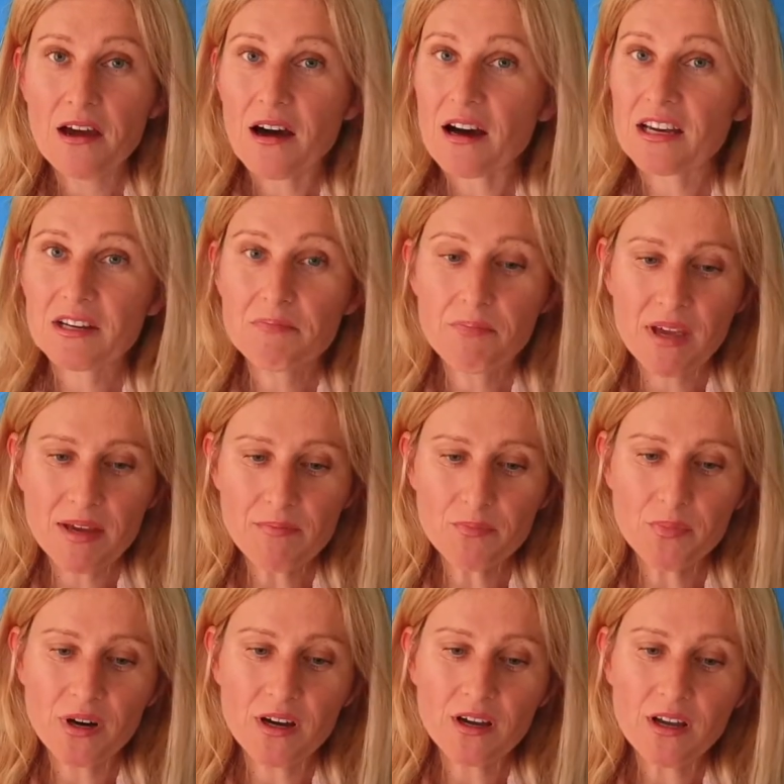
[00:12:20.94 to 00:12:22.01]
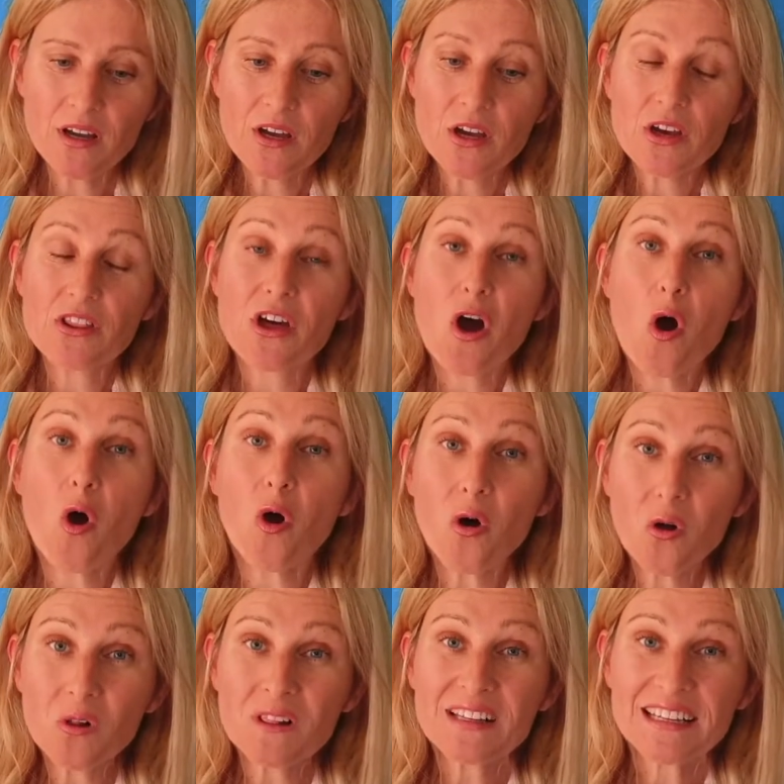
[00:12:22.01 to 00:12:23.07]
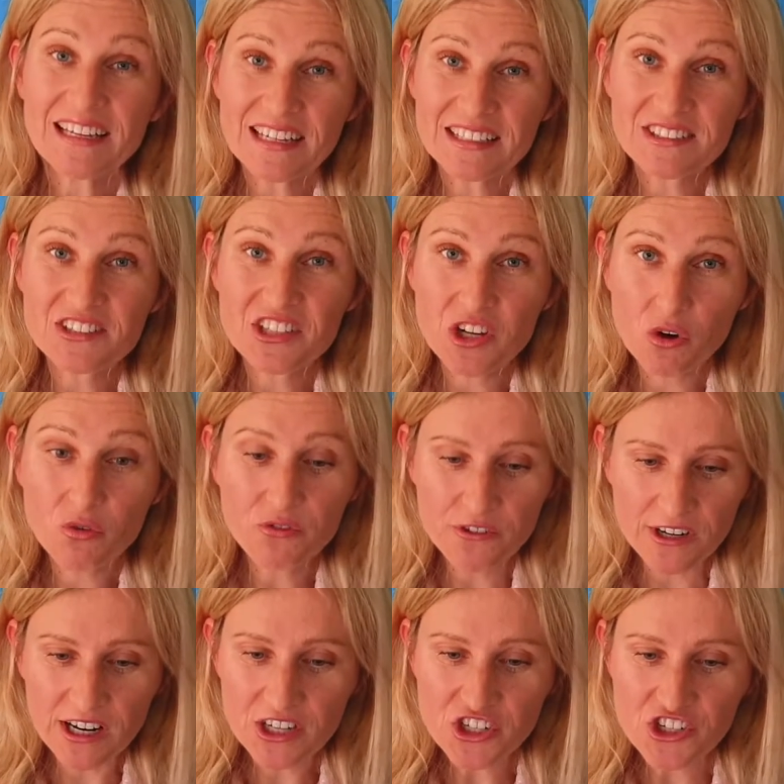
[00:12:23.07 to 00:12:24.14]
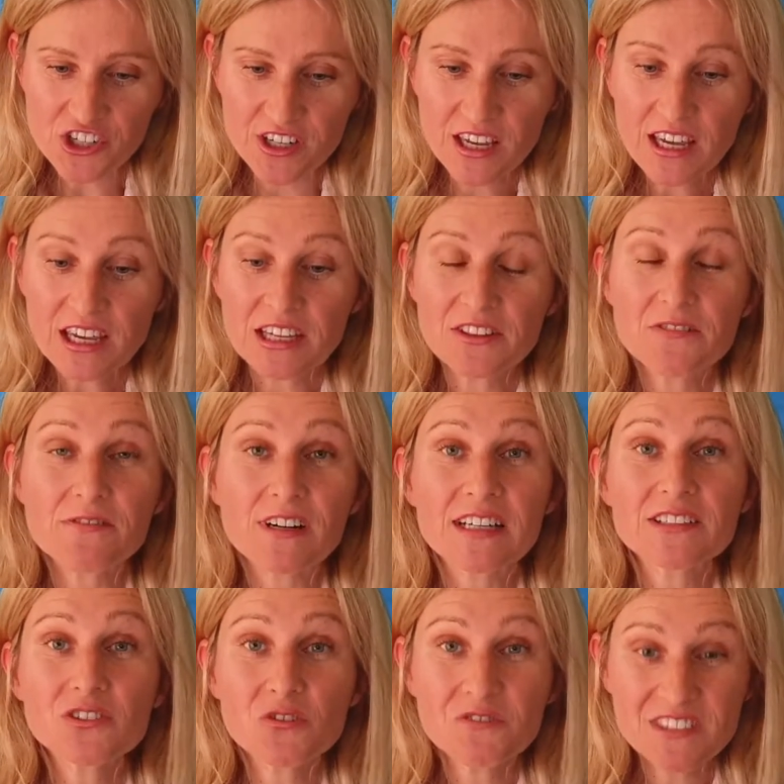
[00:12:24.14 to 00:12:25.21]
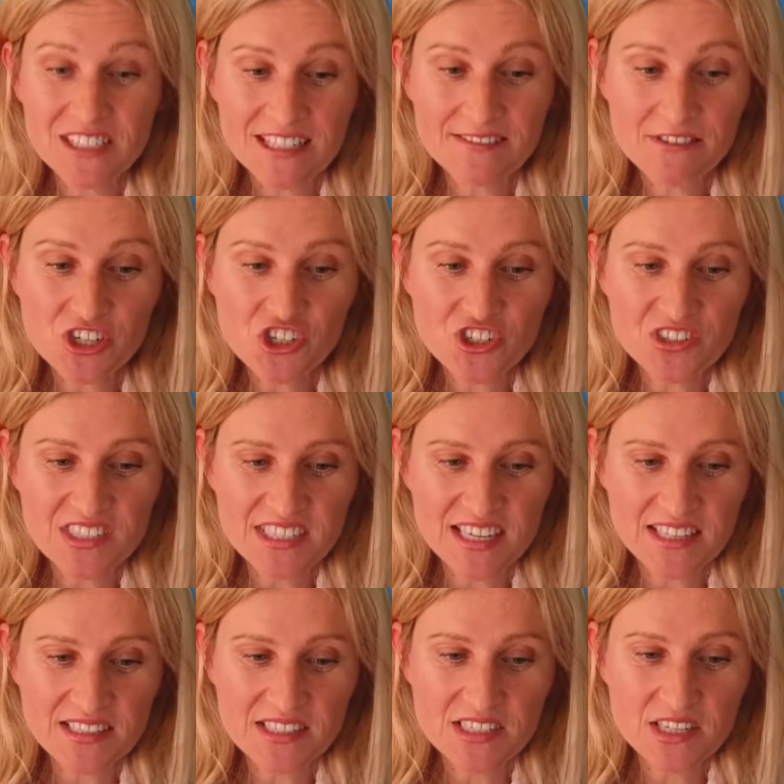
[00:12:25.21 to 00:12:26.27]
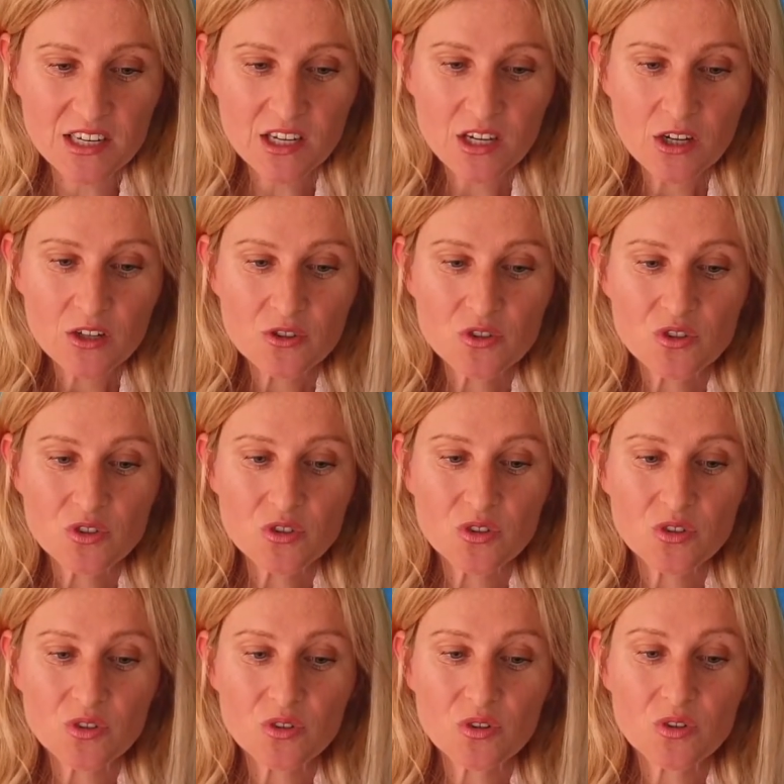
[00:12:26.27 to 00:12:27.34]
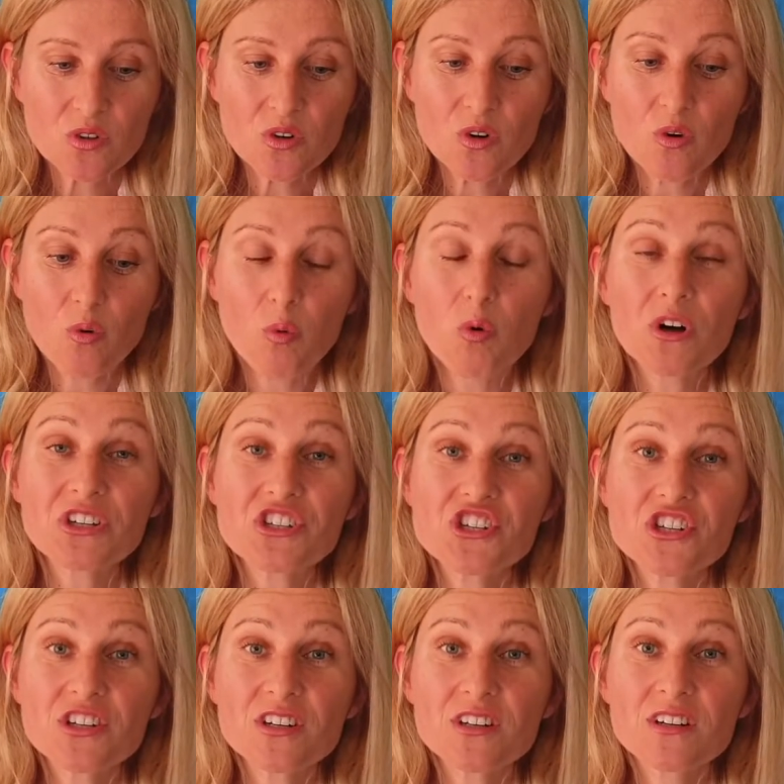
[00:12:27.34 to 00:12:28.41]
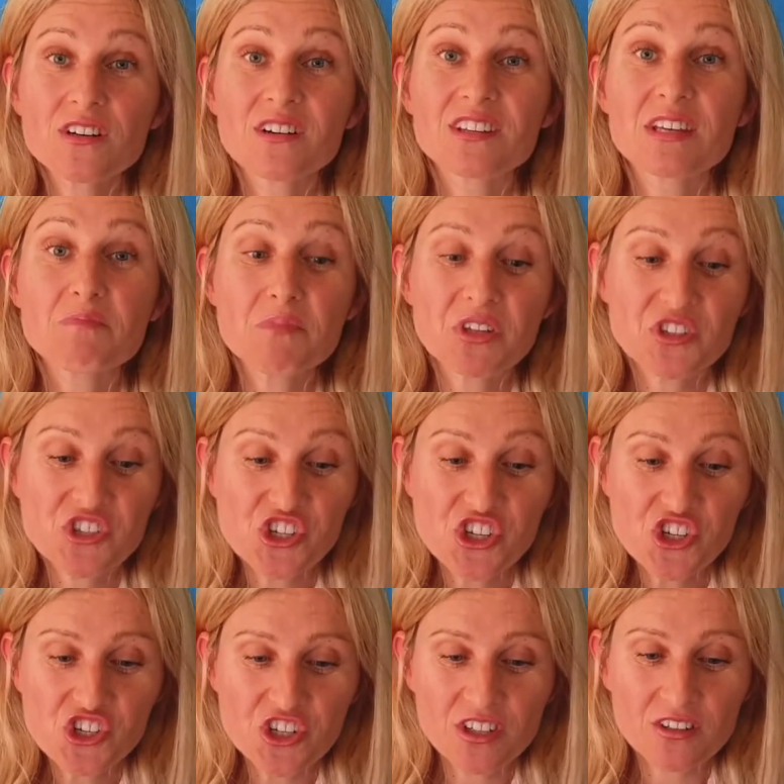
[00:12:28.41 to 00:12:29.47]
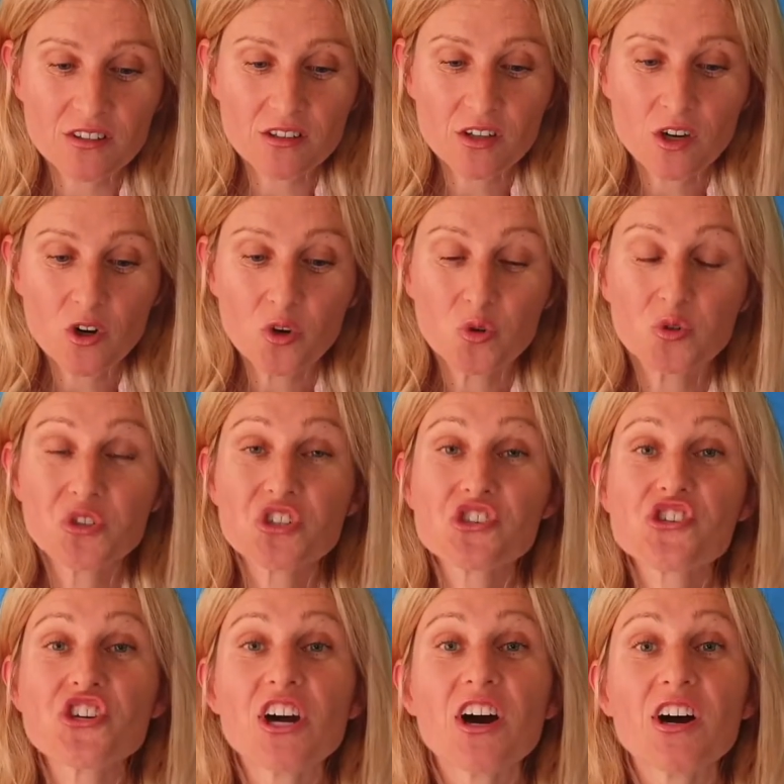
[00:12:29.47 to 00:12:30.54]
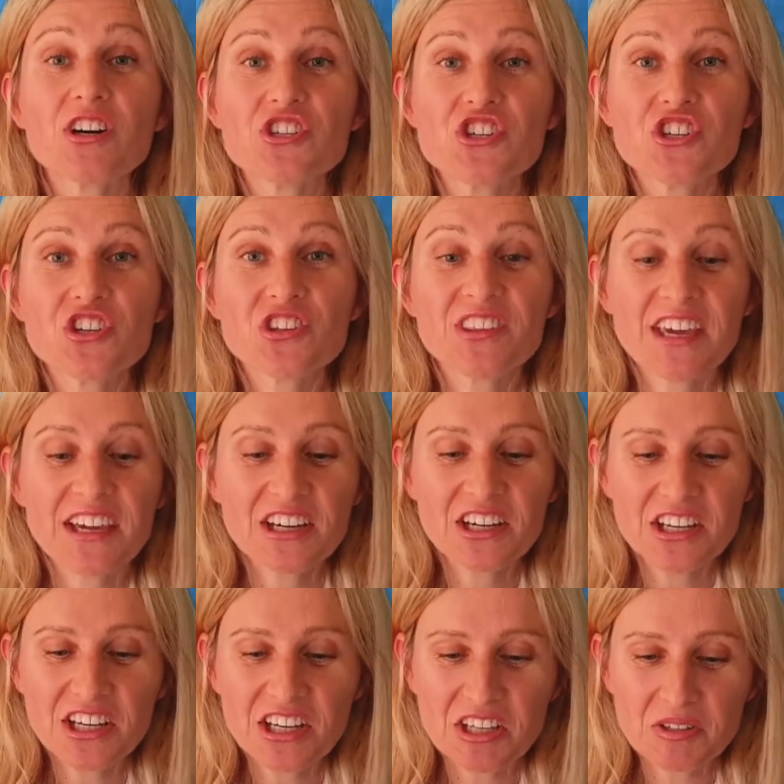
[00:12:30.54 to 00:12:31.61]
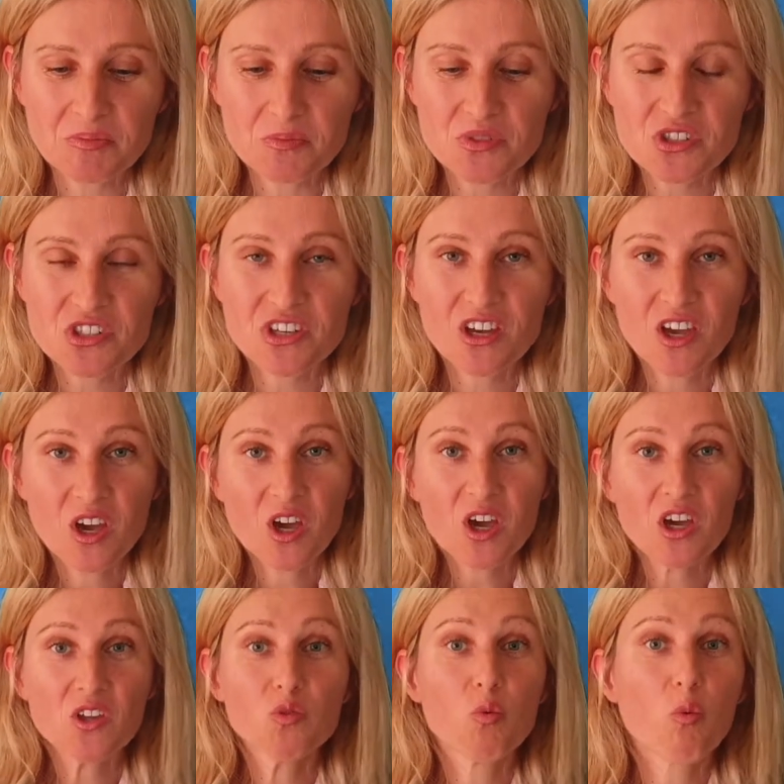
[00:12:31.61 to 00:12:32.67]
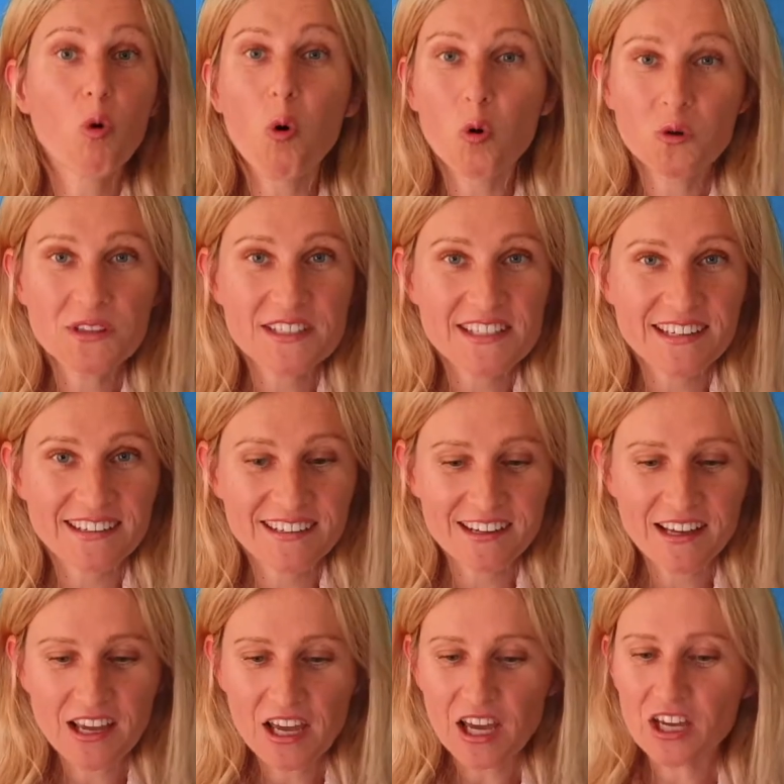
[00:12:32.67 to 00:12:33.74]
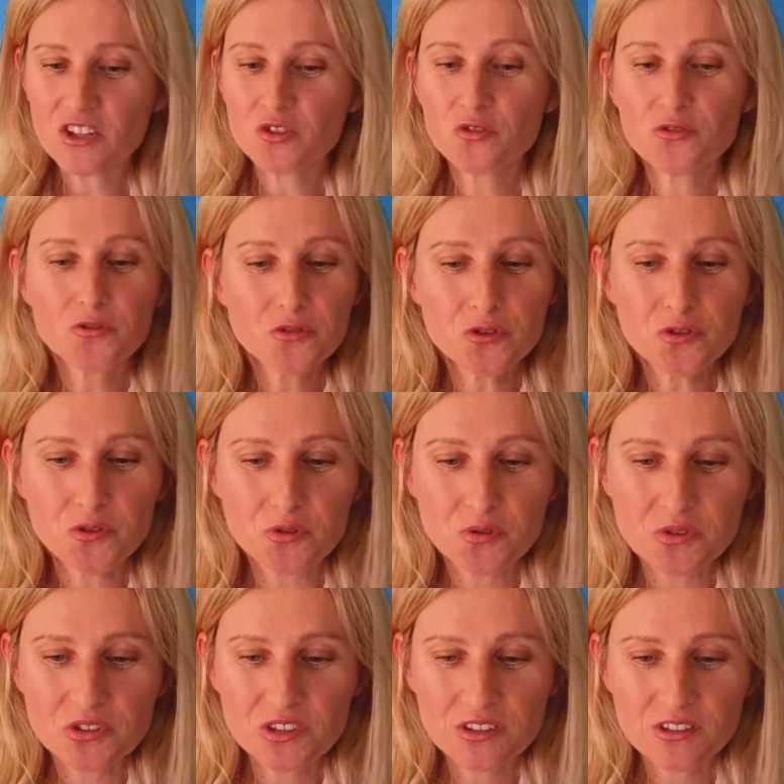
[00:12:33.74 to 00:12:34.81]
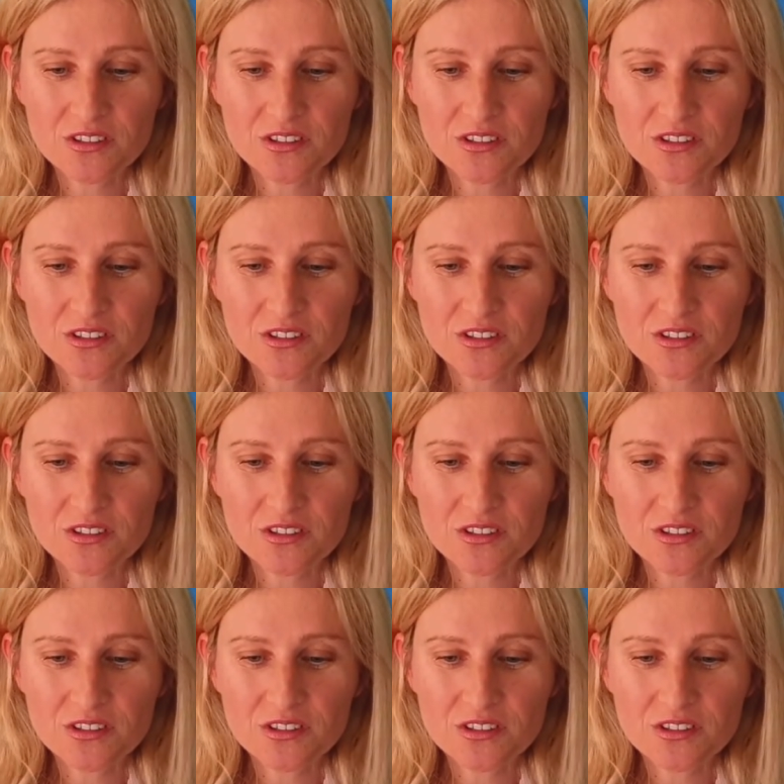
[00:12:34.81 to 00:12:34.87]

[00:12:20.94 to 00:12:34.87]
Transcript: I remember the whole country of Russia in front of television sets to watch the magician who is charging their creams and water and food